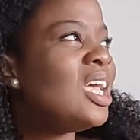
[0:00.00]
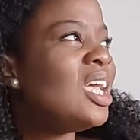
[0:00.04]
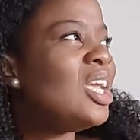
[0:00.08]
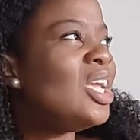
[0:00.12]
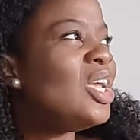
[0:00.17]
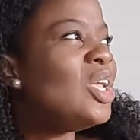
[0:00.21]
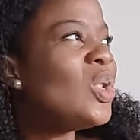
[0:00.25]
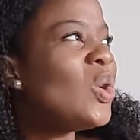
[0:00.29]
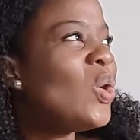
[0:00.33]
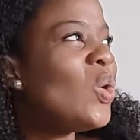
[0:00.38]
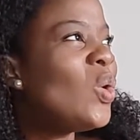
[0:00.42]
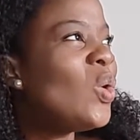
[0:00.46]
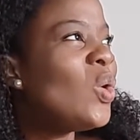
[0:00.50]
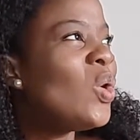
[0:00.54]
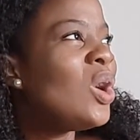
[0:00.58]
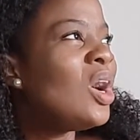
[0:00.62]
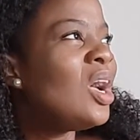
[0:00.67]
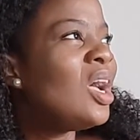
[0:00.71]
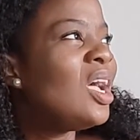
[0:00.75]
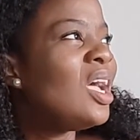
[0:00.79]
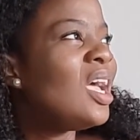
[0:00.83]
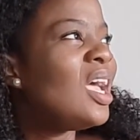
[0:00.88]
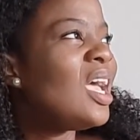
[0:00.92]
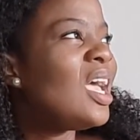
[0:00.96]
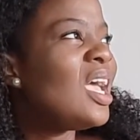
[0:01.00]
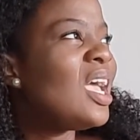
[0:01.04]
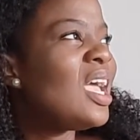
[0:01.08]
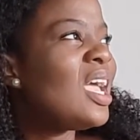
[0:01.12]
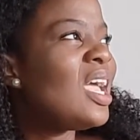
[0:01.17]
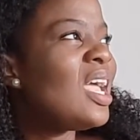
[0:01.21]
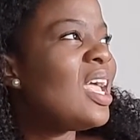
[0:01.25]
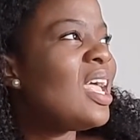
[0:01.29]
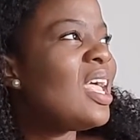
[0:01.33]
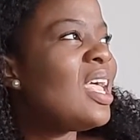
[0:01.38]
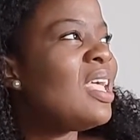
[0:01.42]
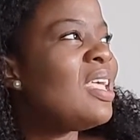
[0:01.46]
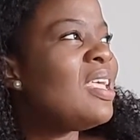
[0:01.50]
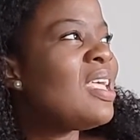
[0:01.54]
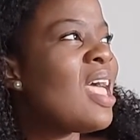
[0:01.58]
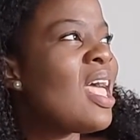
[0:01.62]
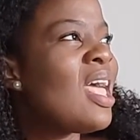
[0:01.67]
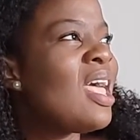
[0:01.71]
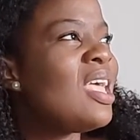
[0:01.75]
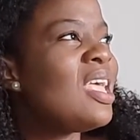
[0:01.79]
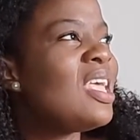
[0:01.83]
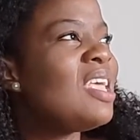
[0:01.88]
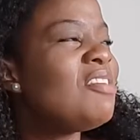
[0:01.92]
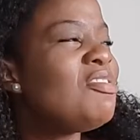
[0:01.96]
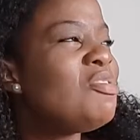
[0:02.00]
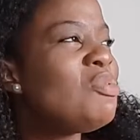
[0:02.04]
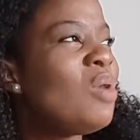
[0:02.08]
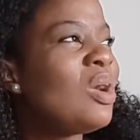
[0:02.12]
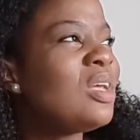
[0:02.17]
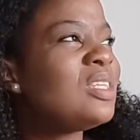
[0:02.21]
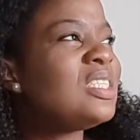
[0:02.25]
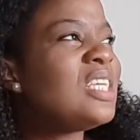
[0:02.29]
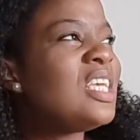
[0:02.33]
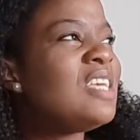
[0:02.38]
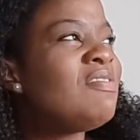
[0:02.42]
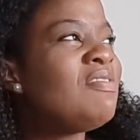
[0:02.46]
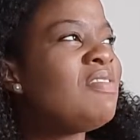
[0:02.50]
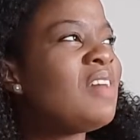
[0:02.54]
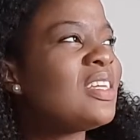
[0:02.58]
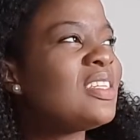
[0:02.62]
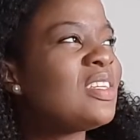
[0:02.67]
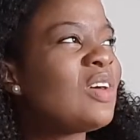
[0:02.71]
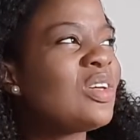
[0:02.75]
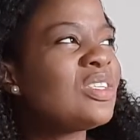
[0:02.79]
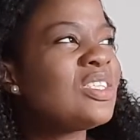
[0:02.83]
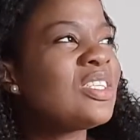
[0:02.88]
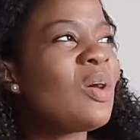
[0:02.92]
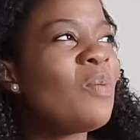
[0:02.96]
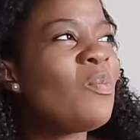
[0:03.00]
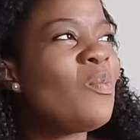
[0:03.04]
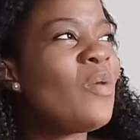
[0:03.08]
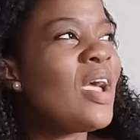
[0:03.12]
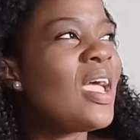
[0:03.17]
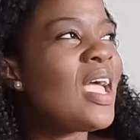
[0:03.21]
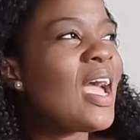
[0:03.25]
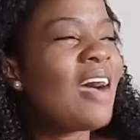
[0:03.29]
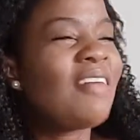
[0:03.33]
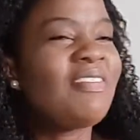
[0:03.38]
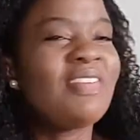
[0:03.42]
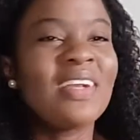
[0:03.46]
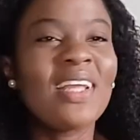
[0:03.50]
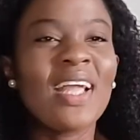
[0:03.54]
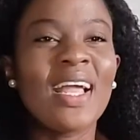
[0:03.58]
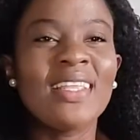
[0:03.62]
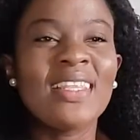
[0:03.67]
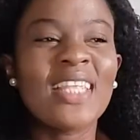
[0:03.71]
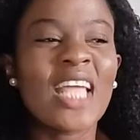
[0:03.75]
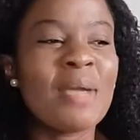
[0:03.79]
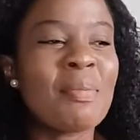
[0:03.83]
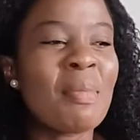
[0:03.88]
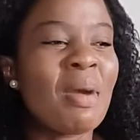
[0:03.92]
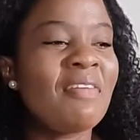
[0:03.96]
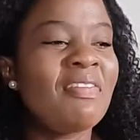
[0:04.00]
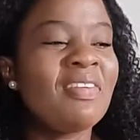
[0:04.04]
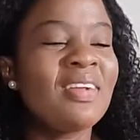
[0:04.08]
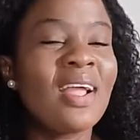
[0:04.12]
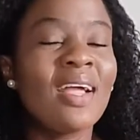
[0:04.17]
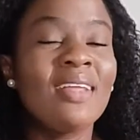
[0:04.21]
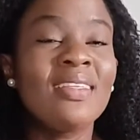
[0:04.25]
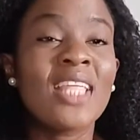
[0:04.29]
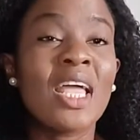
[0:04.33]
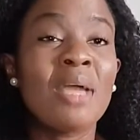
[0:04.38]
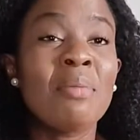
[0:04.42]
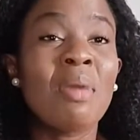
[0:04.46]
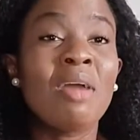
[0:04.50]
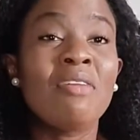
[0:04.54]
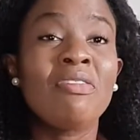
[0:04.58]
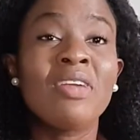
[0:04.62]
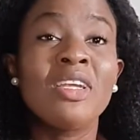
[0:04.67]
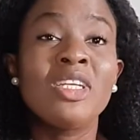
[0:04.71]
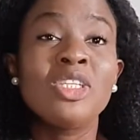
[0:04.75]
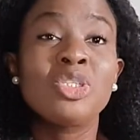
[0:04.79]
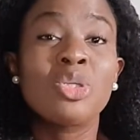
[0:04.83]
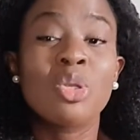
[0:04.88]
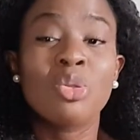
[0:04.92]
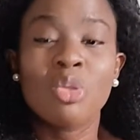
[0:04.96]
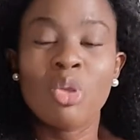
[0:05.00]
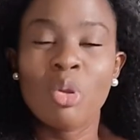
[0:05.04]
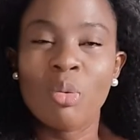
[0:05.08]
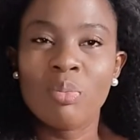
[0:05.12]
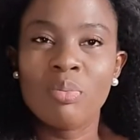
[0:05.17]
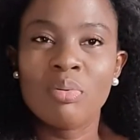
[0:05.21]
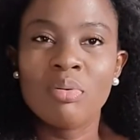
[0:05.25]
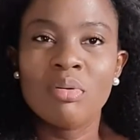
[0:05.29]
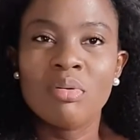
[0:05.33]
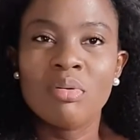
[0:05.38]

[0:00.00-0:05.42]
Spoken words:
You know, if you want to invite us somewhere, African time, my friend, shut up.